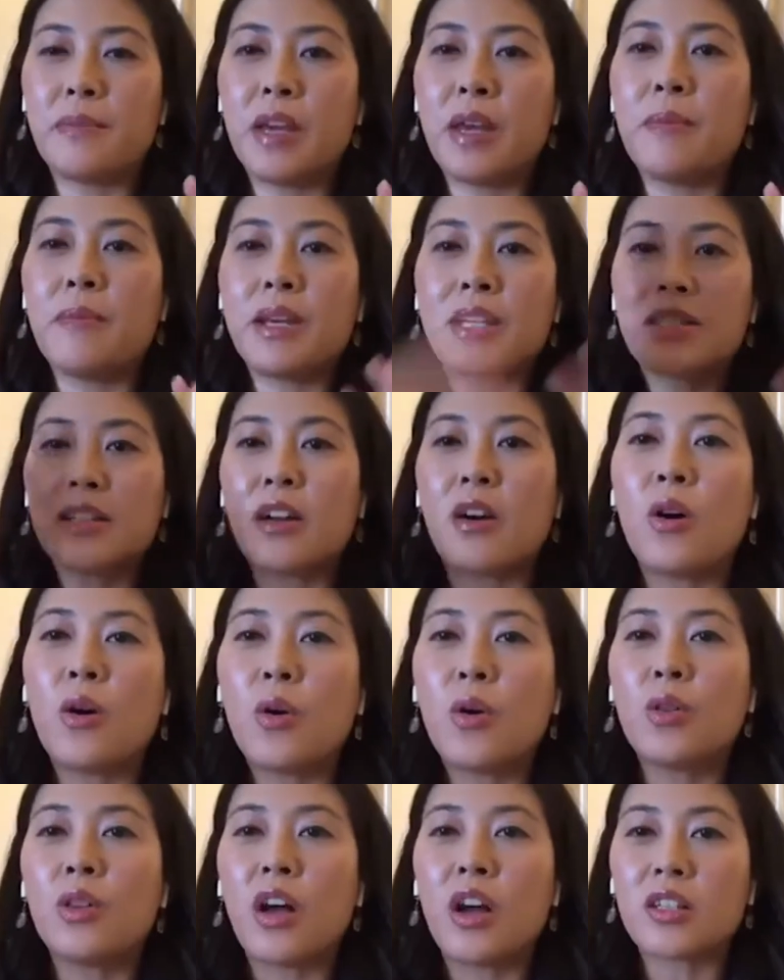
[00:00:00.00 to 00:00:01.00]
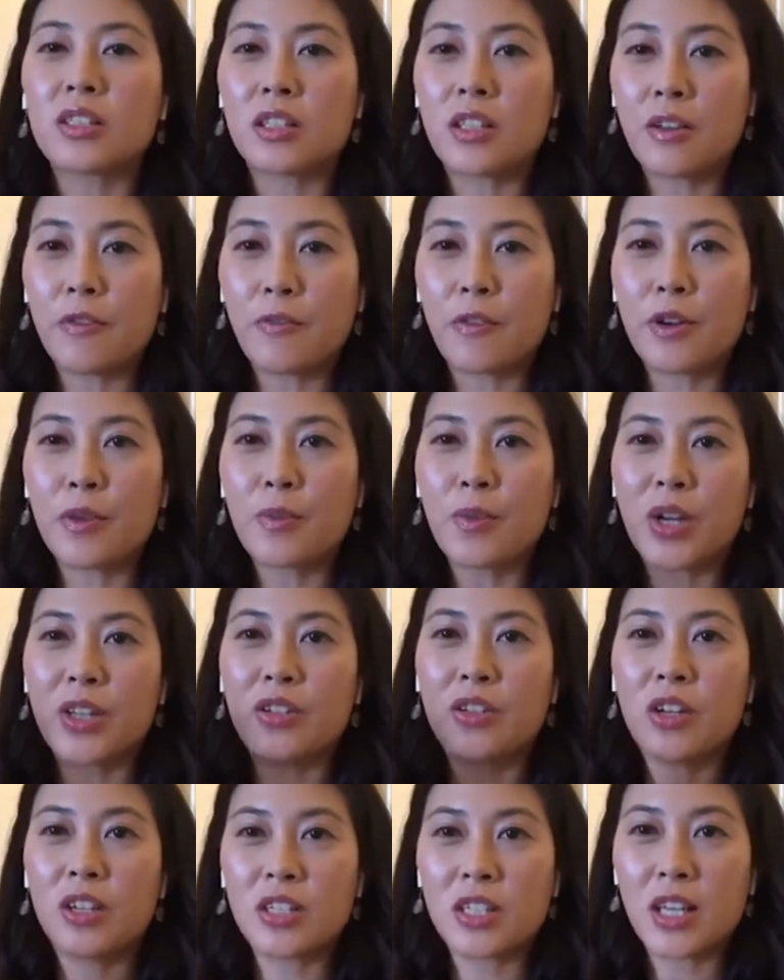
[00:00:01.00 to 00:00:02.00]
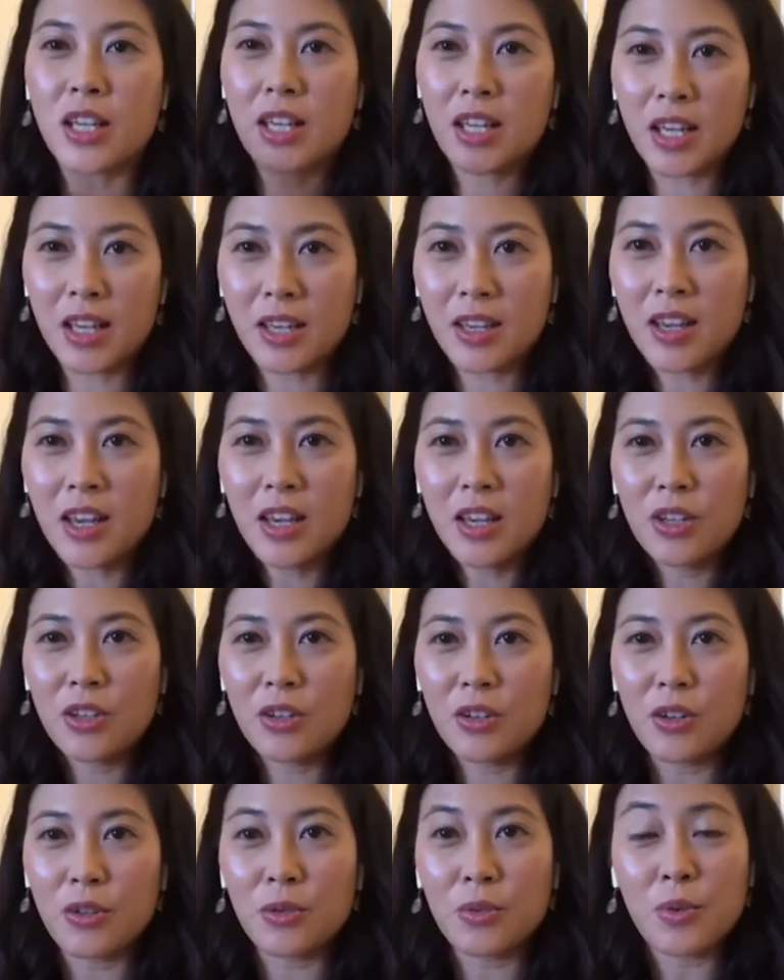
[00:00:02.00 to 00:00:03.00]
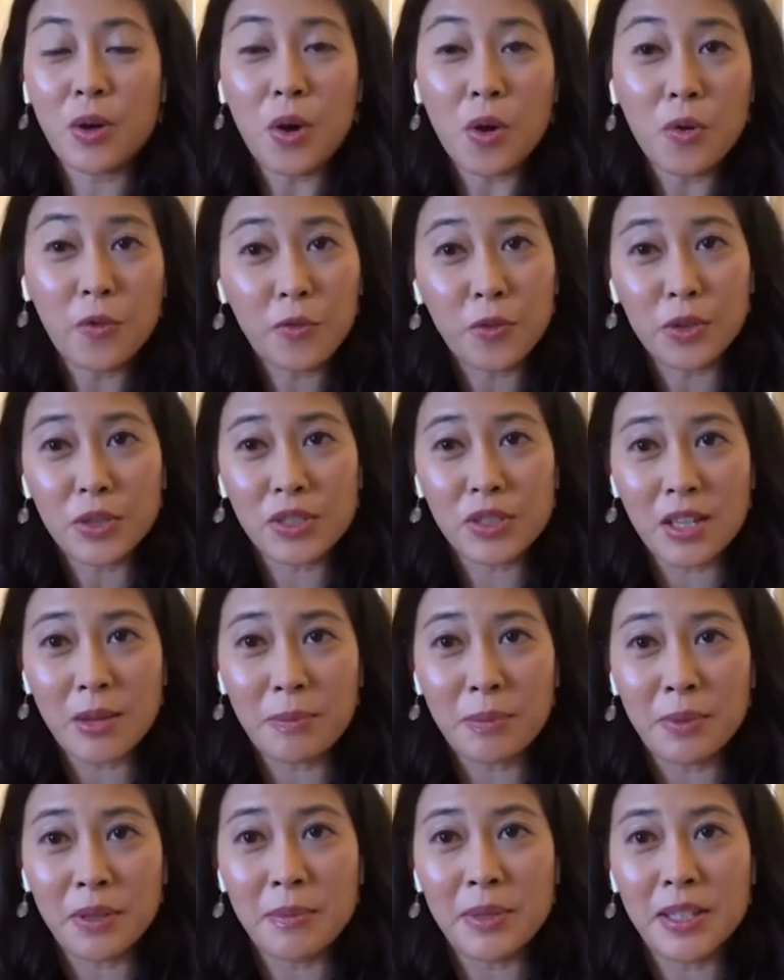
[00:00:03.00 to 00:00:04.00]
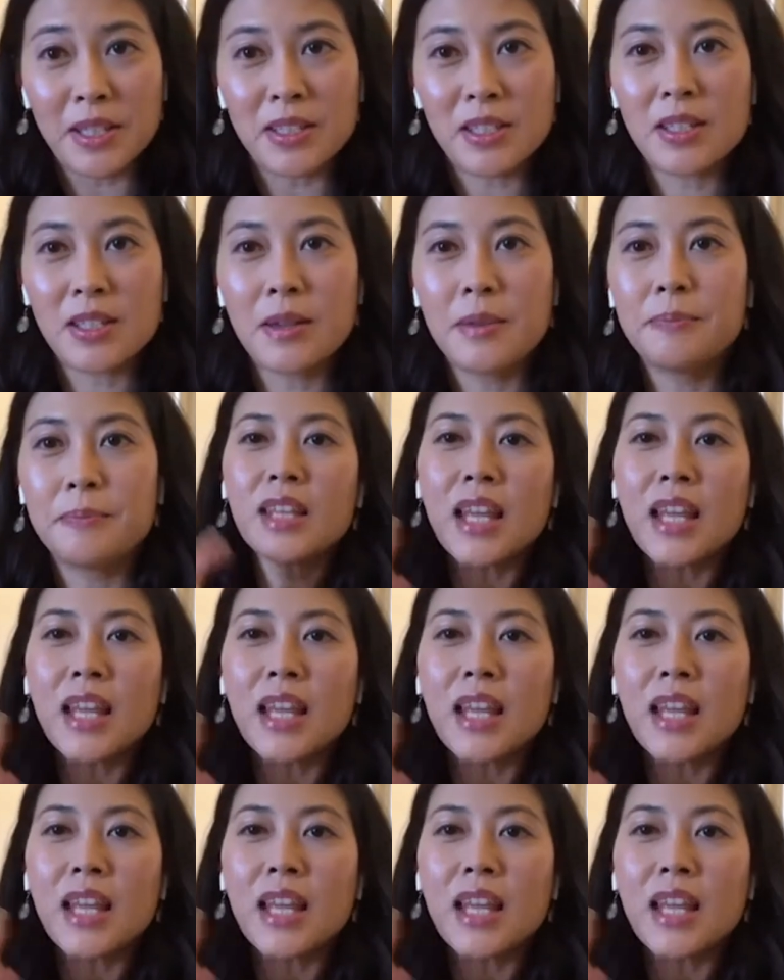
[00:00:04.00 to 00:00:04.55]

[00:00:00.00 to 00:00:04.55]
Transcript: it makes a whole lot different when you're taking, you know, whole food supplements.